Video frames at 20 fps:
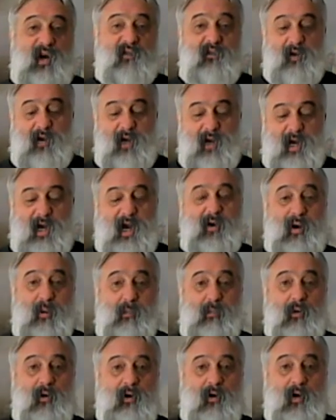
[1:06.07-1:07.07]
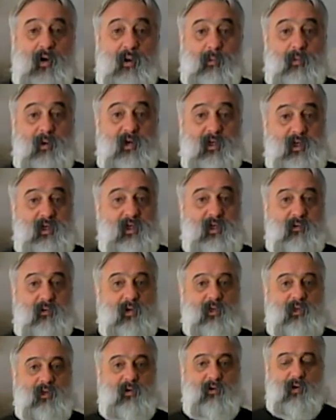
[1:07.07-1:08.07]
I forget how I put it on, but she
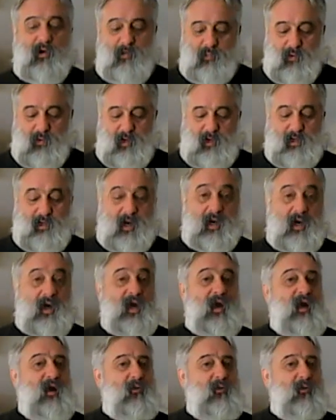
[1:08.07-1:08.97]
was glued on pretty tight.